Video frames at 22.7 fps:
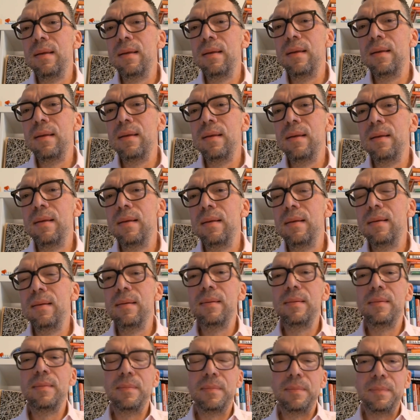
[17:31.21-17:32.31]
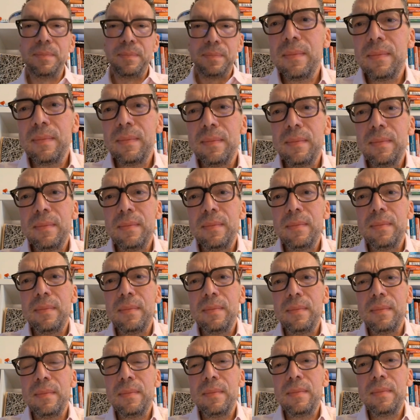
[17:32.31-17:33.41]

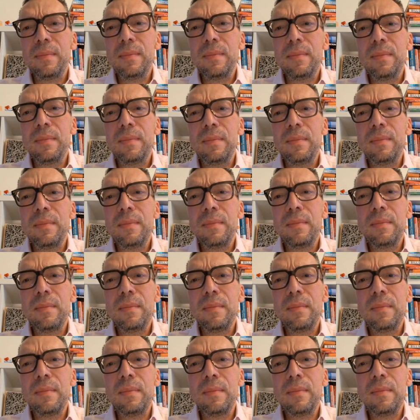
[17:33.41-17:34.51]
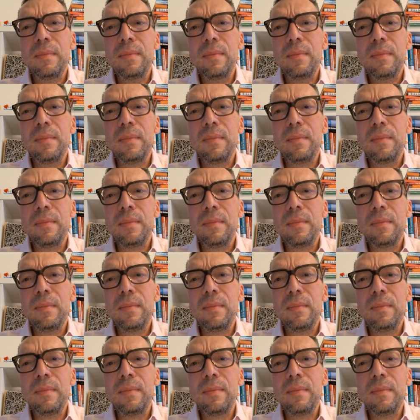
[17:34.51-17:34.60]
This person isn't speaking.